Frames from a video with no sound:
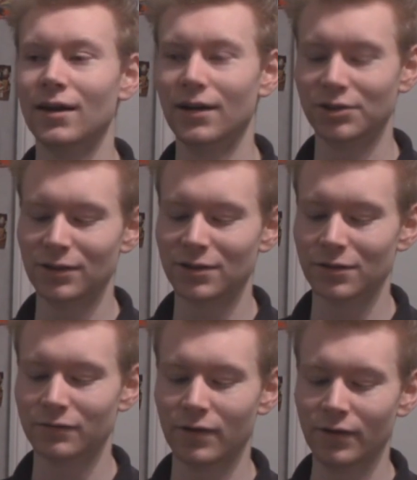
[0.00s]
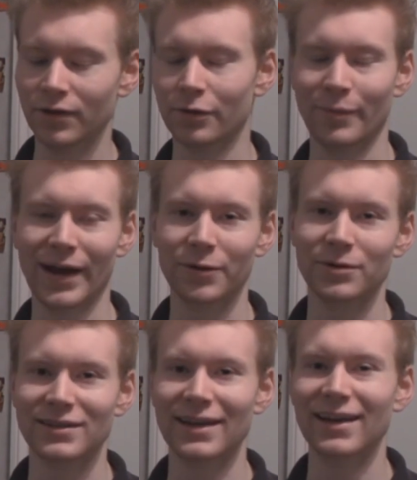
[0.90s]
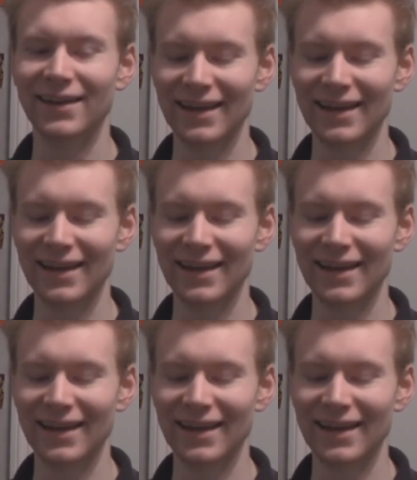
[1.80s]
she looks at her phone and her battery's dead.